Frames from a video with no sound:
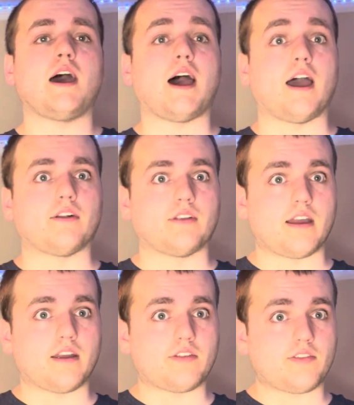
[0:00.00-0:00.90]
I
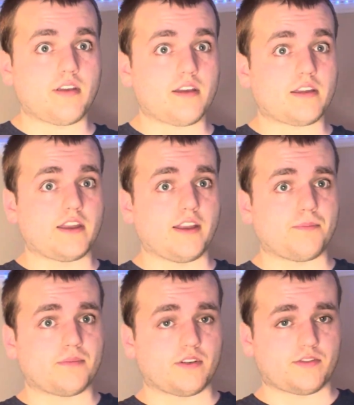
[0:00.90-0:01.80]
likes it.
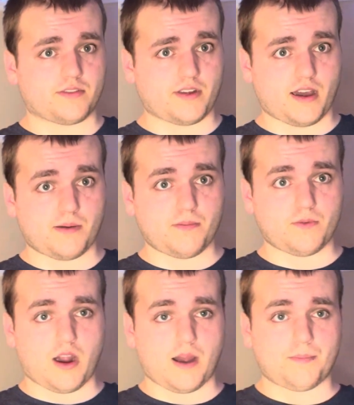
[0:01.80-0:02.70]
Keep this up.
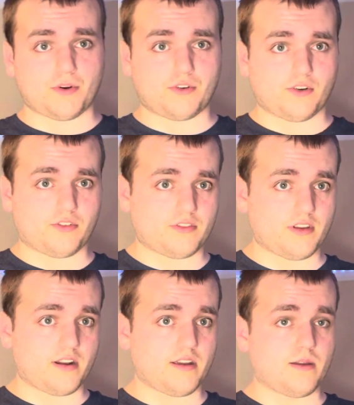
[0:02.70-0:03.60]
Robert
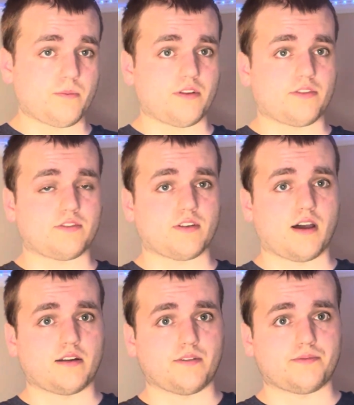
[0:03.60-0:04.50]
Christinian with
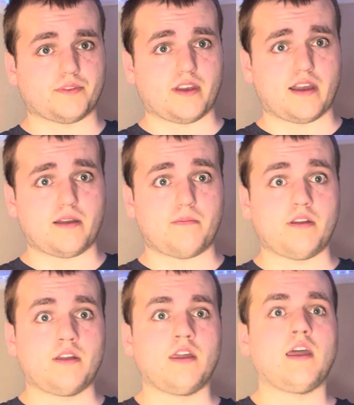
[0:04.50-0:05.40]
Sonny
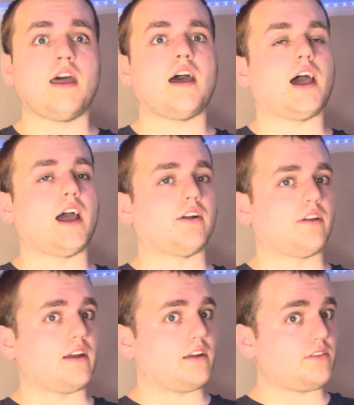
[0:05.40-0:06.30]
Flame. I
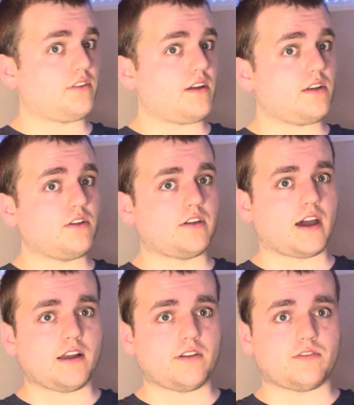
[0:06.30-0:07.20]
likes it. You
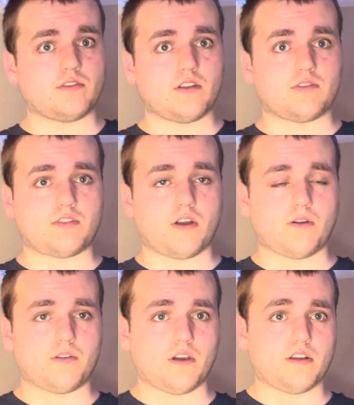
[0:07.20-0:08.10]
guys did so
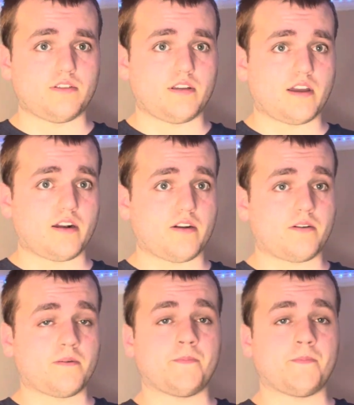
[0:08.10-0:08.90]
good together.